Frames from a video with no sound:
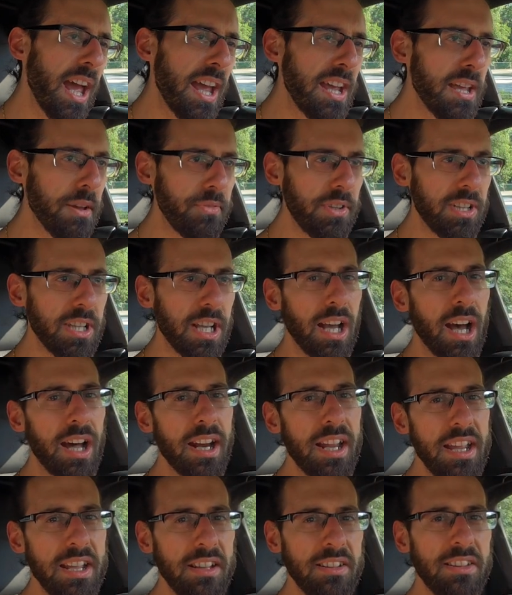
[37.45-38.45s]
the AFE
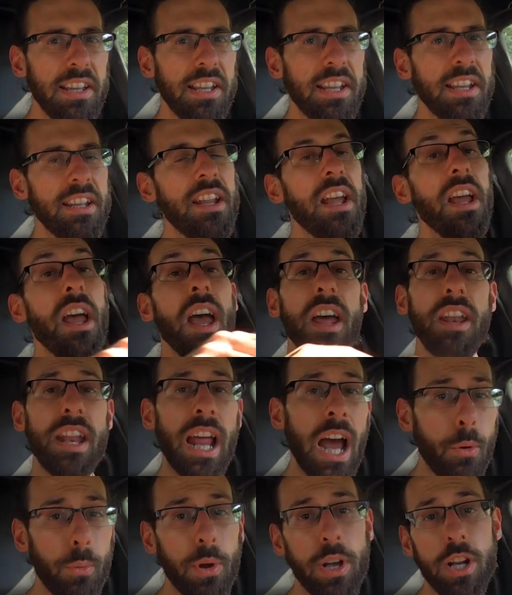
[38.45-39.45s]
Takata intake in, and
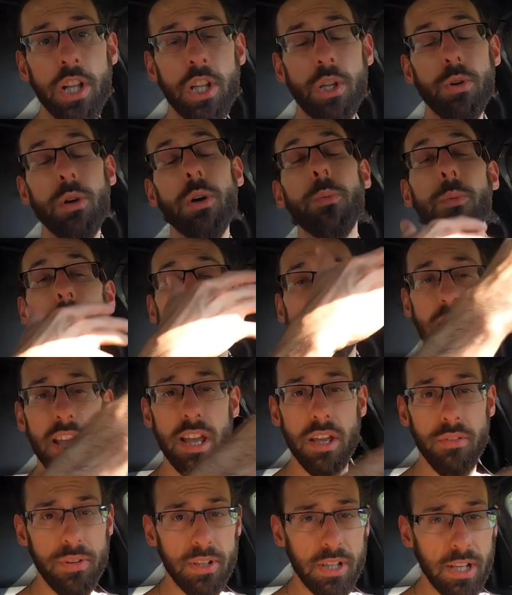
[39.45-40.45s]
now we're gonna do it with the
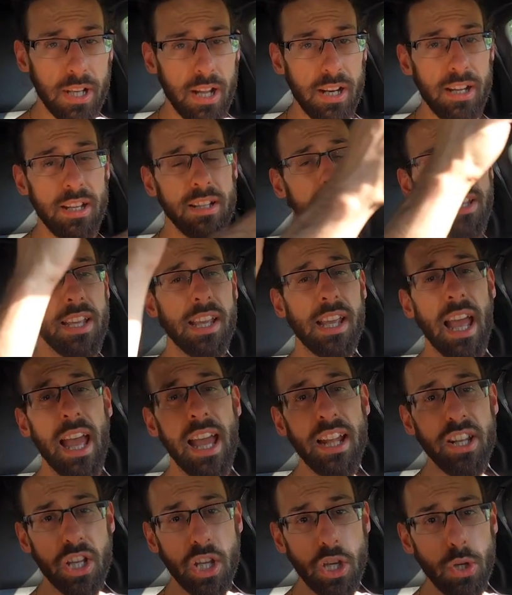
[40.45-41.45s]
AFE Takata intake
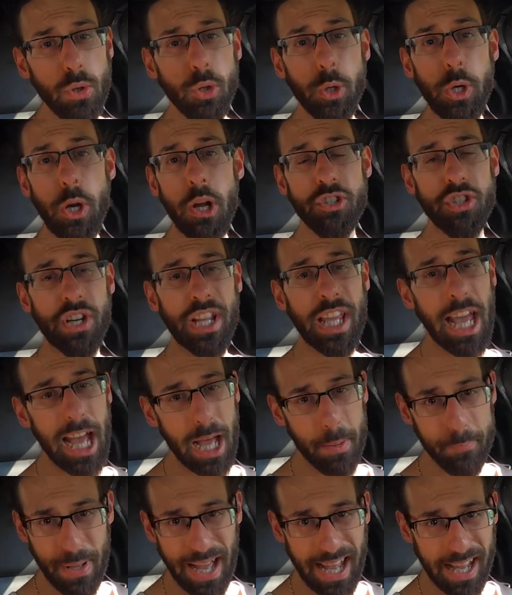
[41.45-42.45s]
and the Q300
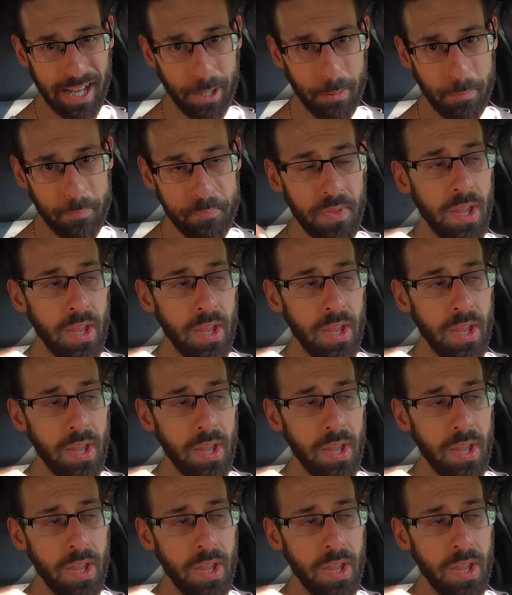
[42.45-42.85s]
catback.